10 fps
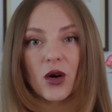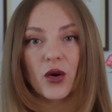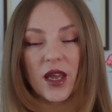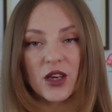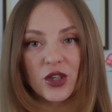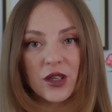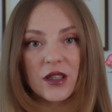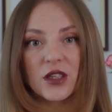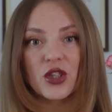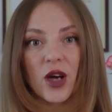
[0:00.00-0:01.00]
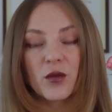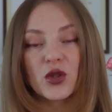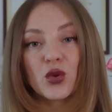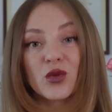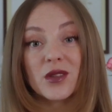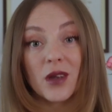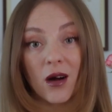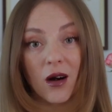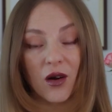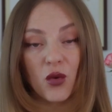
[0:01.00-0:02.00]
occasionally jump to
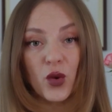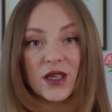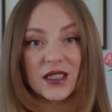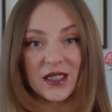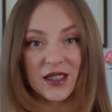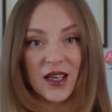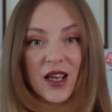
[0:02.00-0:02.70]
dark winter.